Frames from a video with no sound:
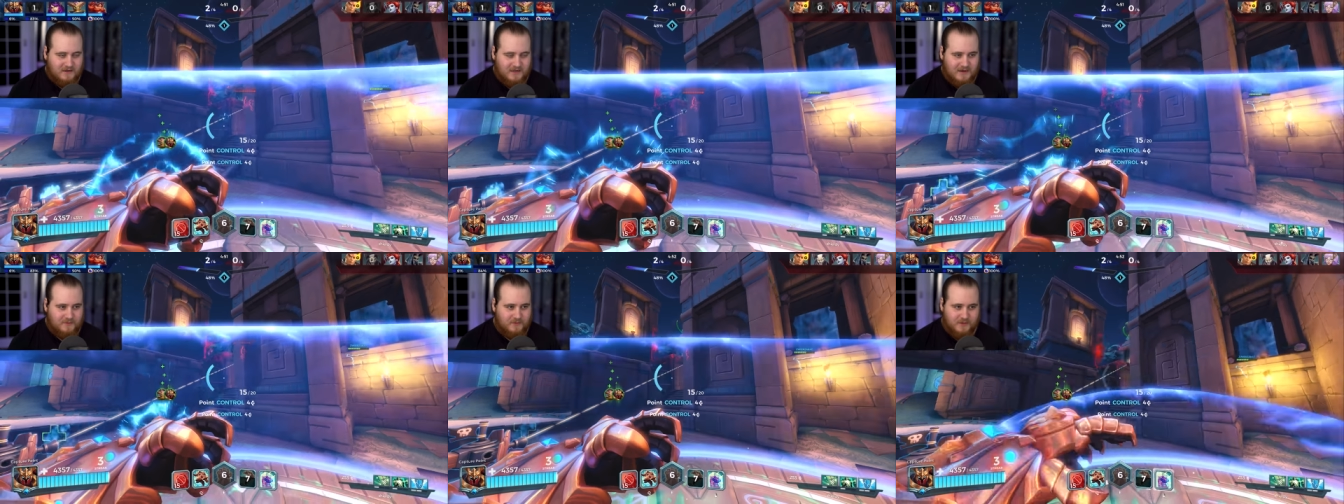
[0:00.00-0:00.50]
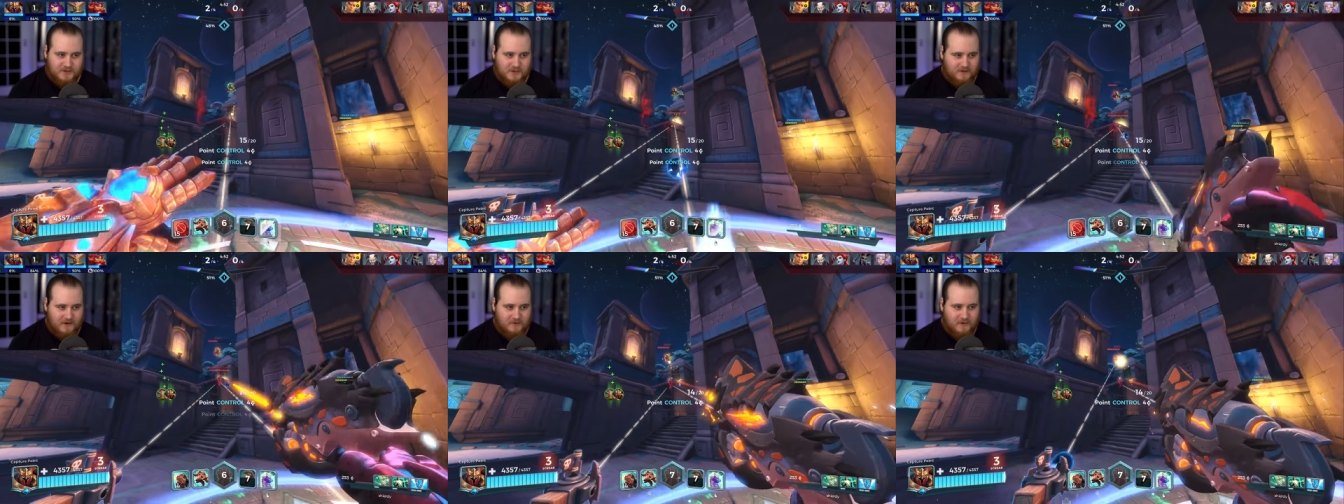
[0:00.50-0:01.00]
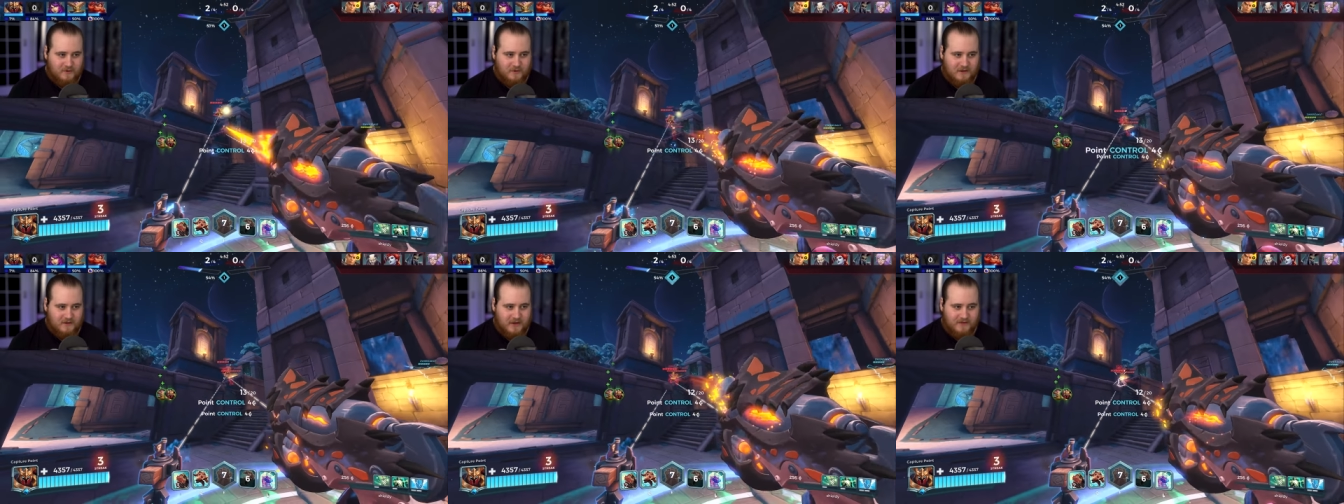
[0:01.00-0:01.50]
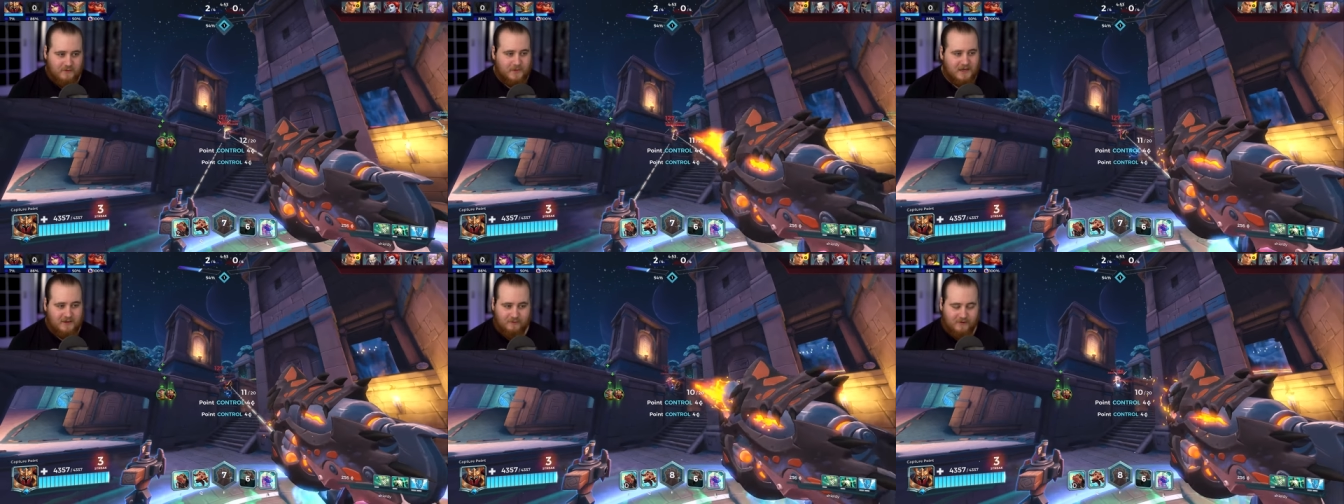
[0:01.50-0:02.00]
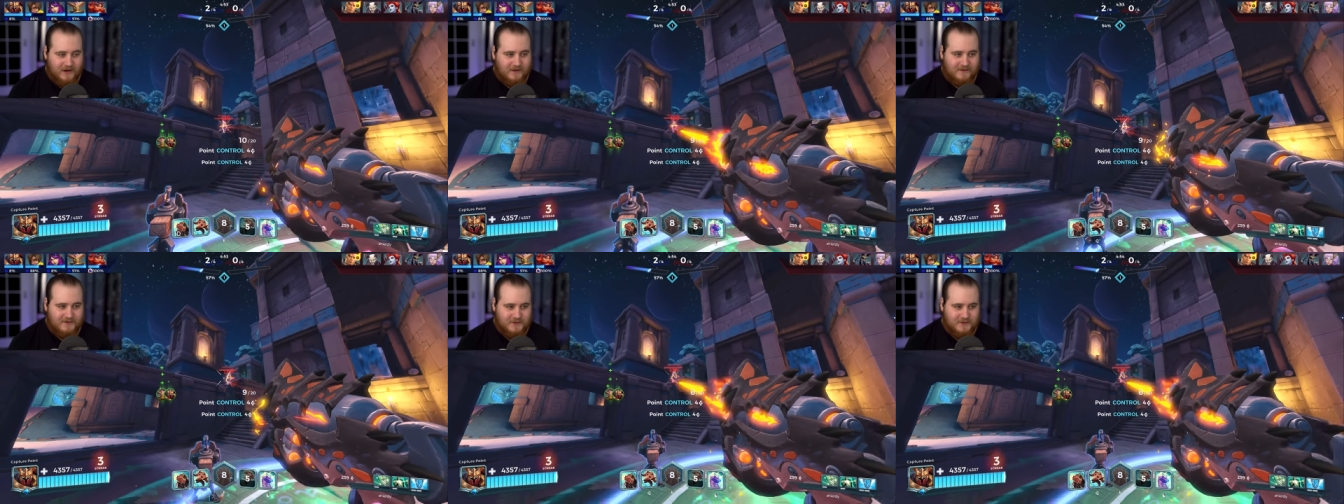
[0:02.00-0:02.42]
Damba with just right gold alone, even without the right clicks,